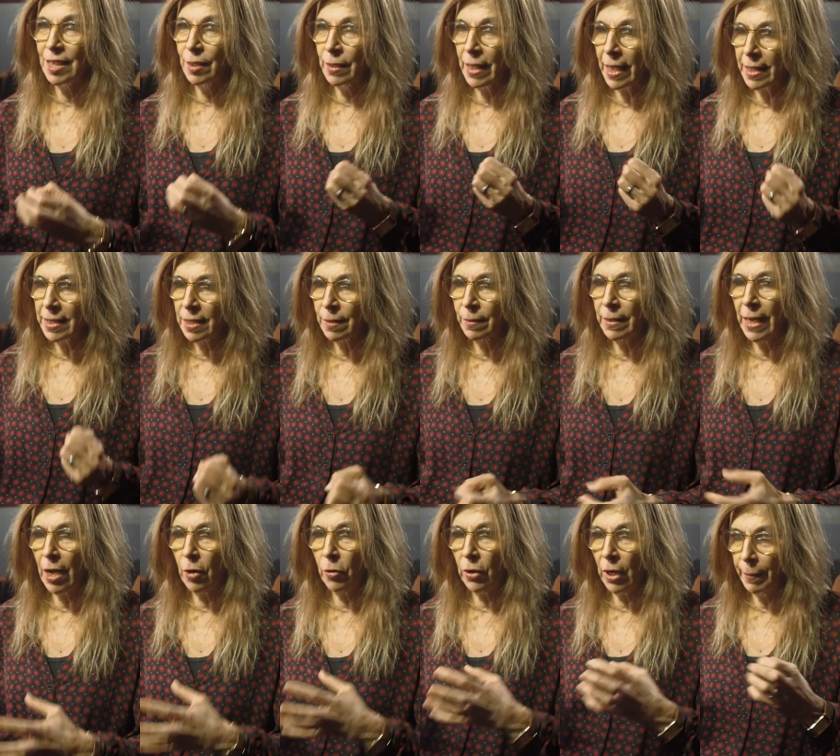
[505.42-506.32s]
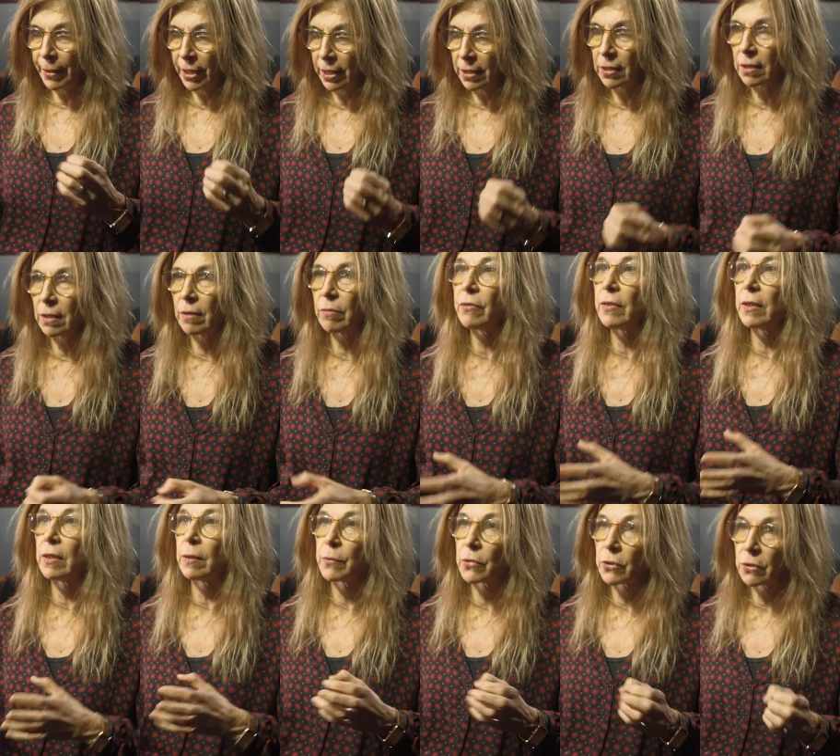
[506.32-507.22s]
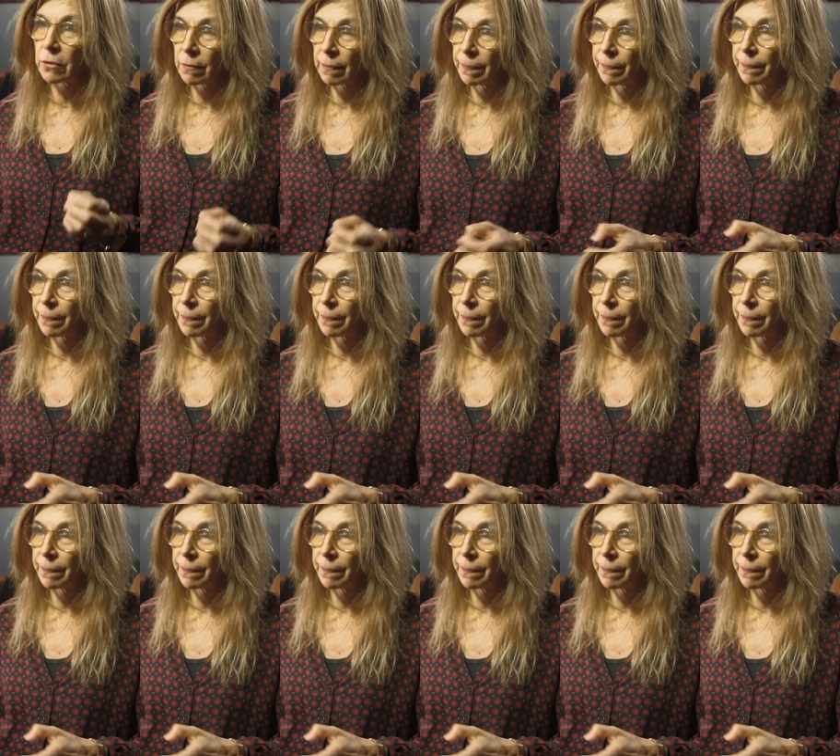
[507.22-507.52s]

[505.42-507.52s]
that's now coming into the films.